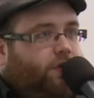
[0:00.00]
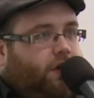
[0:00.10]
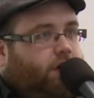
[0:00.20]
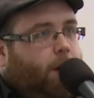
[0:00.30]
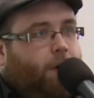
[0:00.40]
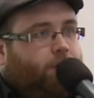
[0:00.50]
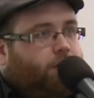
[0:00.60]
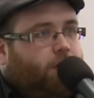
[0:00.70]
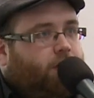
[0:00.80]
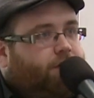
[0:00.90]
think about
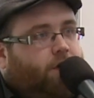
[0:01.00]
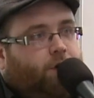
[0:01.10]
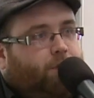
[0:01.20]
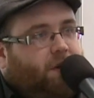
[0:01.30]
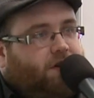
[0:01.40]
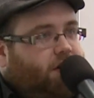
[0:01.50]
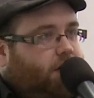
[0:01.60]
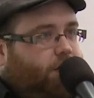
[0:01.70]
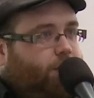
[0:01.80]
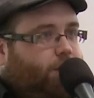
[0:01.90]
the different
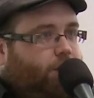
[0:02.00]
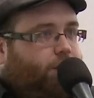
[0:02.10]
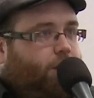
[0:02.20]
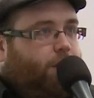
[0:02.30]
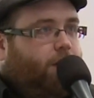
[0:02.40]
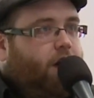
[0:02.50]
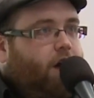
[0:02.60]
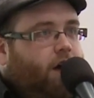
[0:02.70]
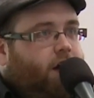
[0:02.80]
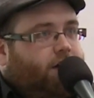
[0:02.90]
pitches you saw
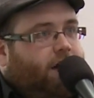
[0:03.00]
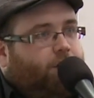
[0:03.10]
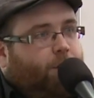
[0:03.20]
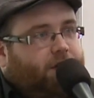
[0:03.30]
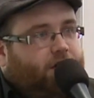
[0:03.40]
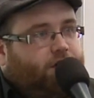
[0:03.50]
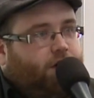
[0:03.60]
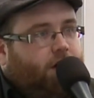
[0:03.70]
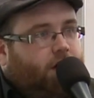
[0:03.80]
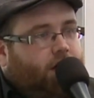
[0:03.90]
in that competition?